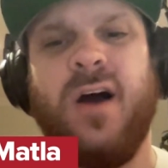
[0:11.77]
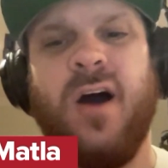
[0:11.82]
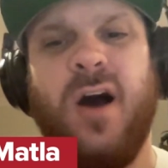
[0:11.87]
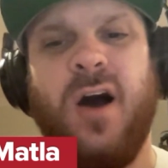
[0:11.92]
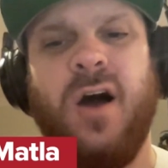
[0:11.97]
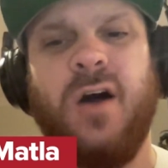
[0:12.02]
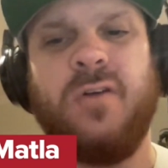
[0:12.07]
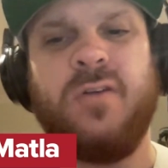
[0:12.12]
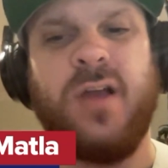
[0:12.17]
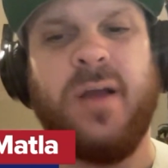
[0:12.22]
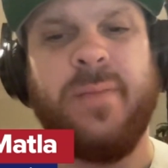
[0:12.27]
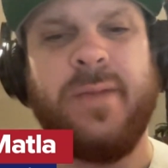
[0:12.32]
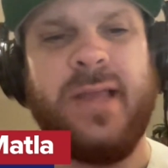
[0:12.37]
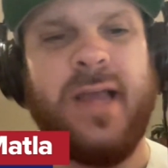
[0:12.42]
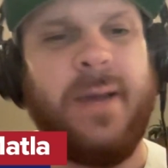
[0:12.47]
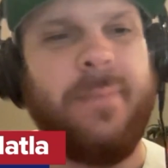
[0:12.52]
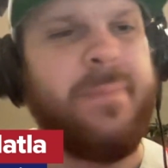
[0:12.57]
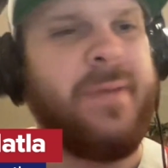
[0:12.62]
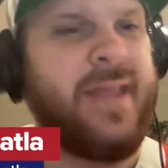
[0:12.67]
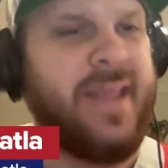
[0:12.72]
all coming
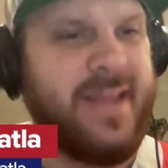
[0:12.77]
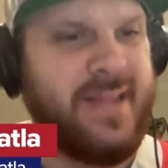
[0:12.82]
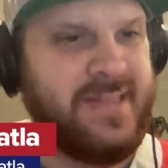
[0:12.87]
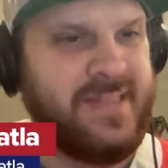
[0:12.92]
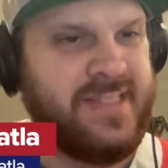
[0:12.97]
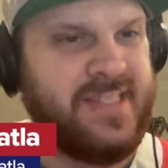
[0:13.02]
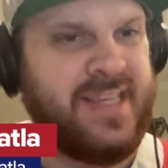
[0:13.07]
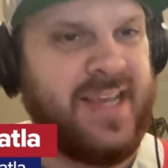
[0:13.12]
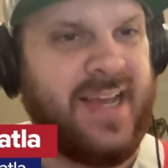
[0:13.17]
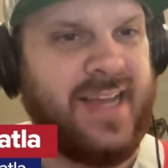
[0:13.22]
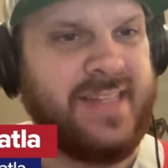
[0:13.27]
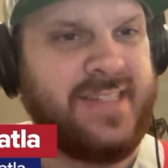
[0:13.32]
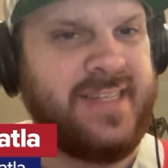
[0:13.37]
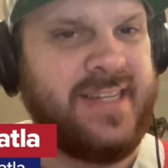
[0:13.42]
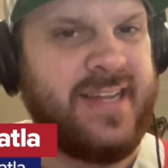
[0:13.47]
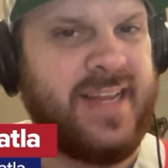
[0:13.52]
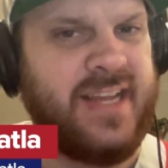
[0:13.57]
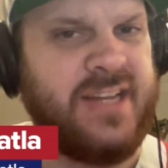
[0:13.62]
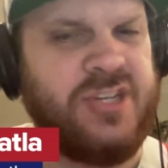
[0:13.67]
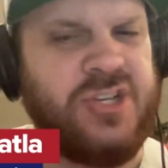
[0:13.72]
up inside
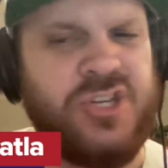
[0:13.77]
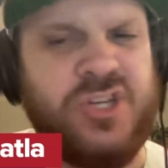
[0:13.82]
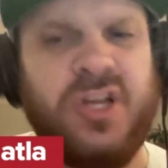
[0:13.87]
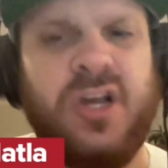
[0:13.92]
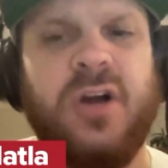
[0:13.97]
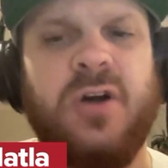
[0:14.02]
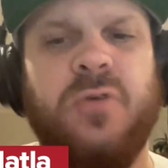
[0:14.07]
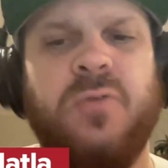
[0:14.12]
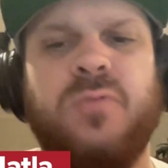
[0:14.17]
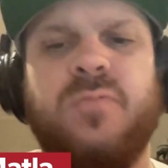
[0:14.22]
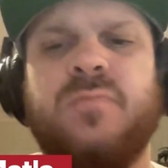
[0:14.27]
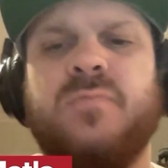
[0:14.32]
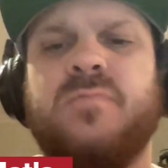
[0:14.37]
today's show.